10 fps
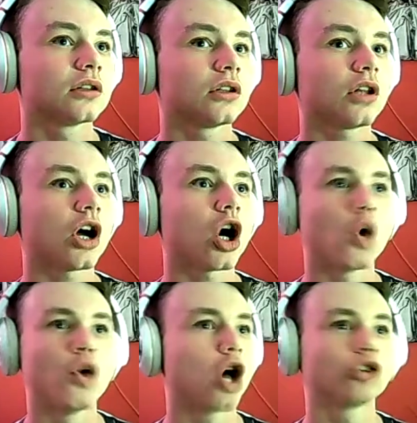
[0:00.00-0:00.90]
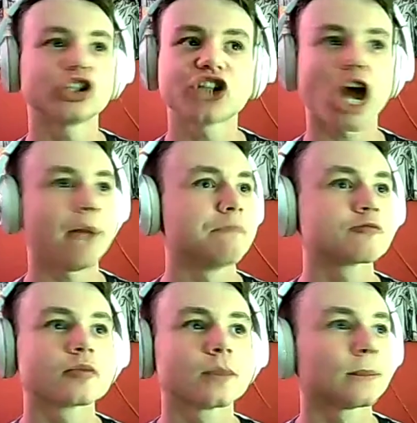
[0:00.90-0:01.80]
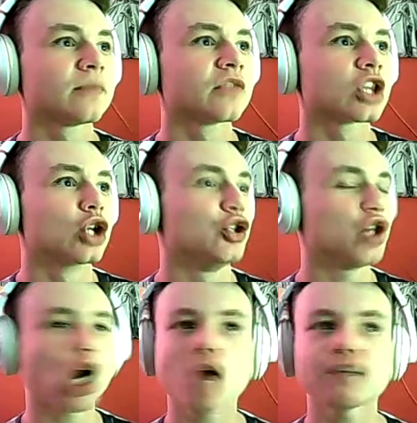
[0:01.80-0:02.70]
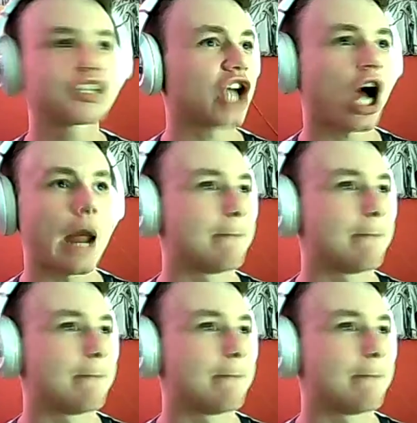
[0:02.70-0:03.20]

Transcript: Oh, not the time! Not the time!